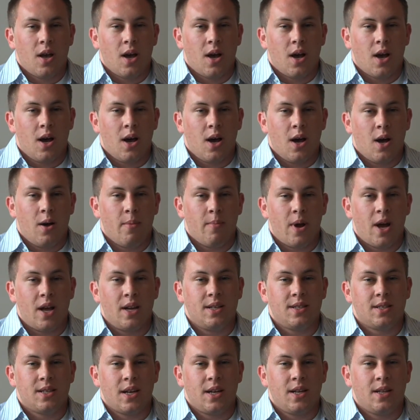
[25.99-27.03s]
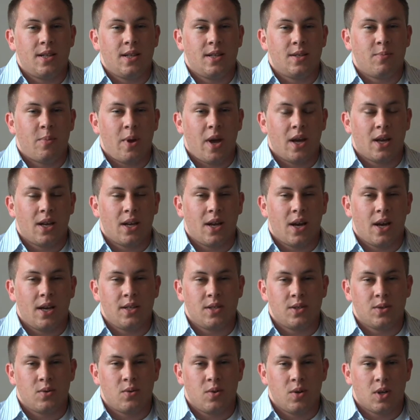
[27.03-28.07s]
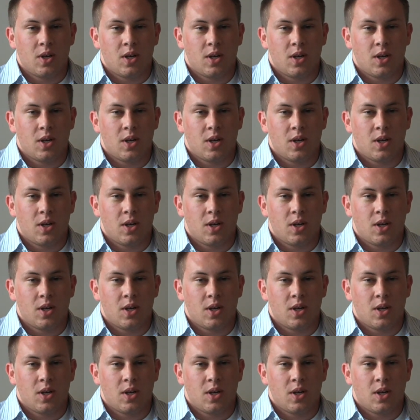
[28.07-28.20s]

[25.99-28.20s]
Um, I decided this back in high school